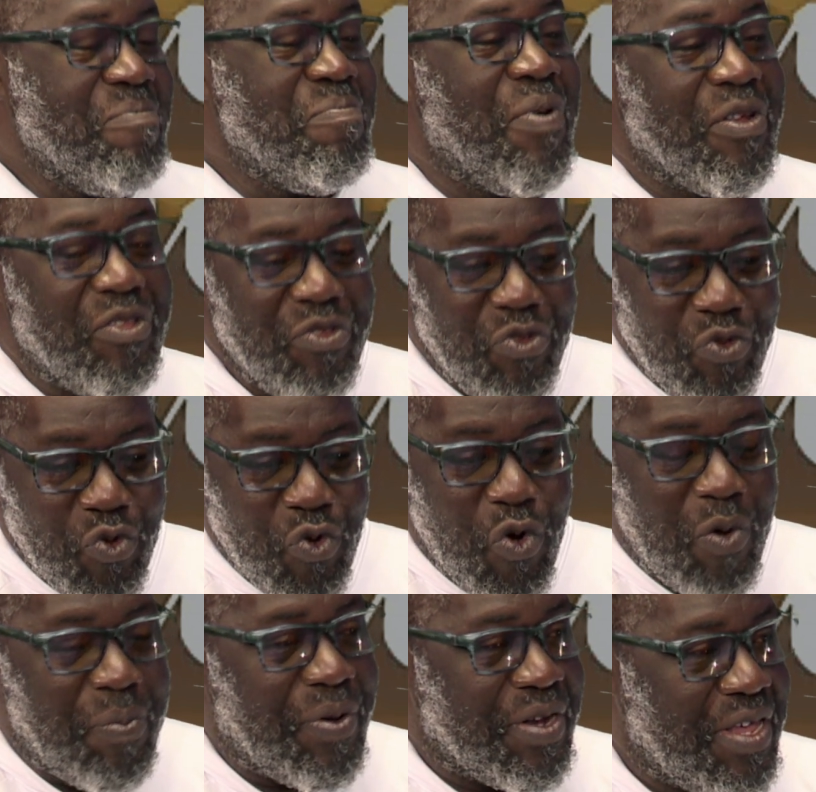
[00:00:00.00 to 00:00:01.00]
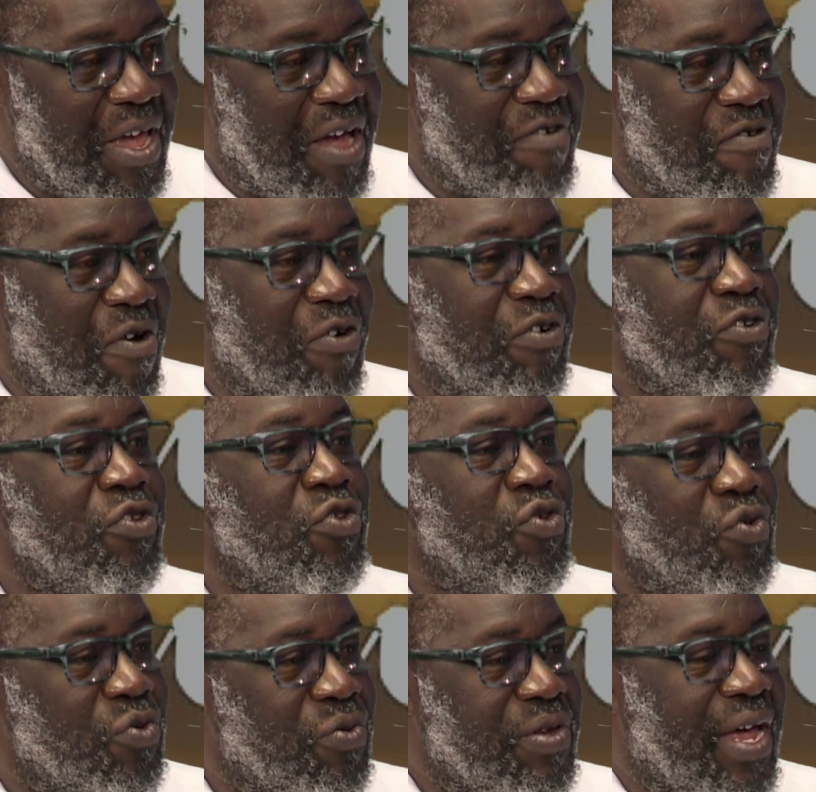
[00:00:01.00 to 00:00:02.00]
But nobody around
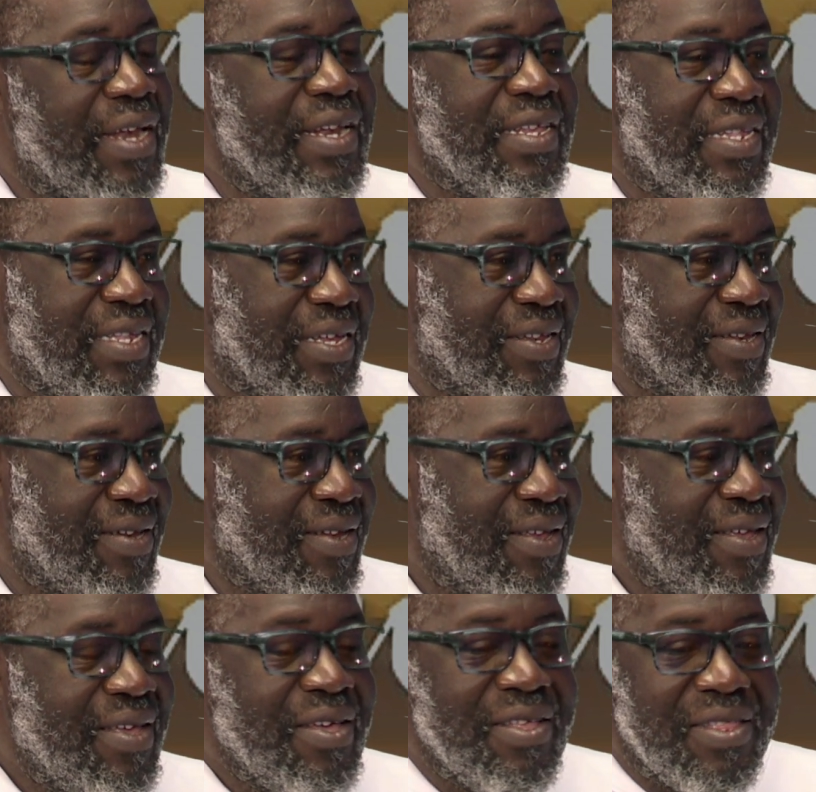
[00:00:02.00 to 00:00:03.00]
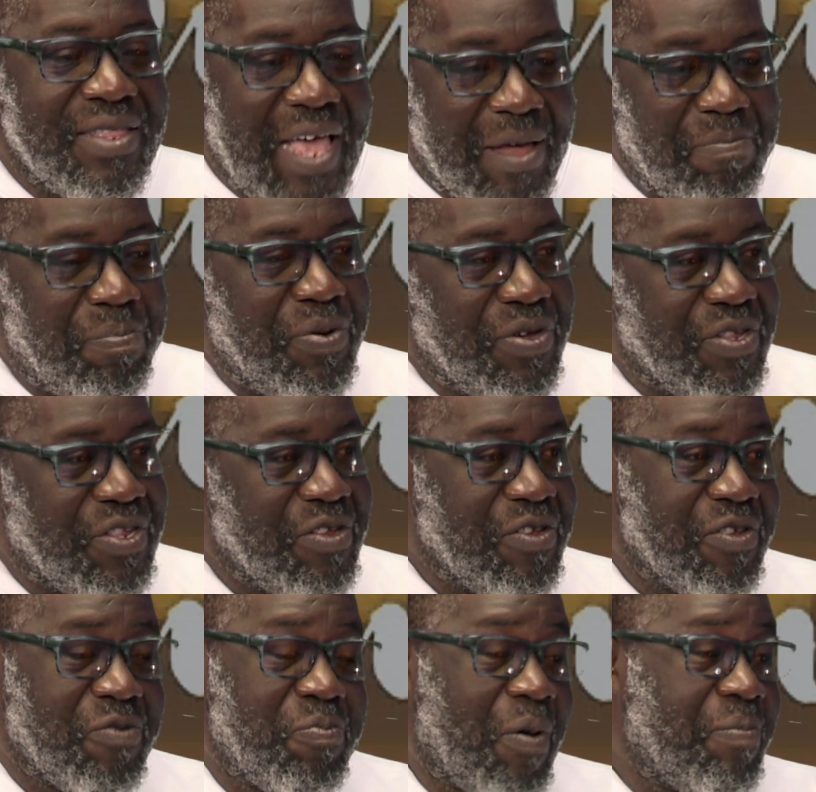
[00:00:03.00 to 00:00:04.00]
knew that, listen, that person
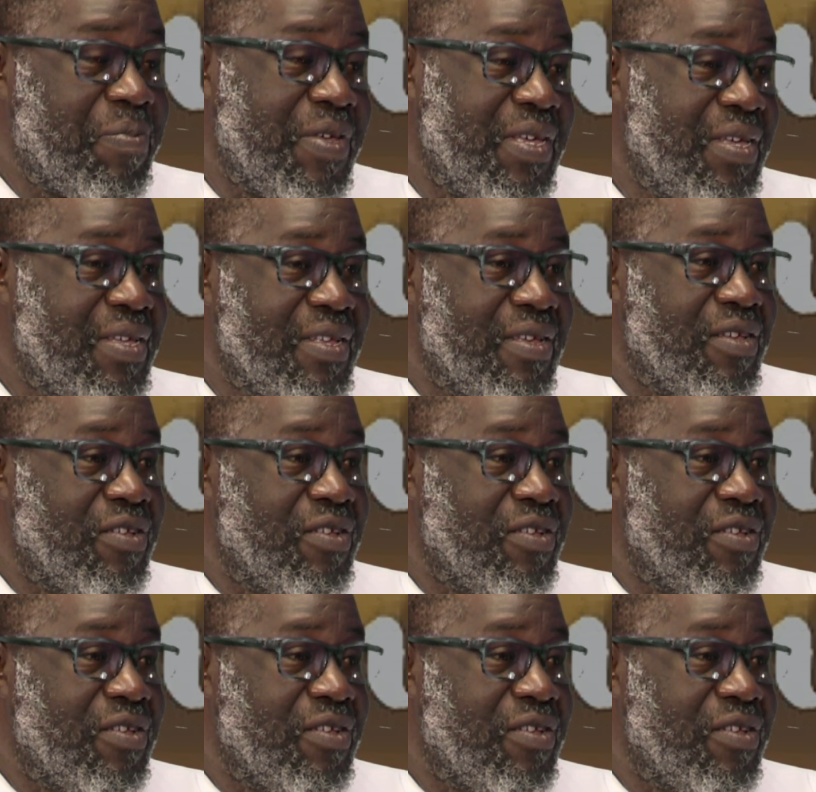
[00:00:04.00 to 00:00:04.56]
is probably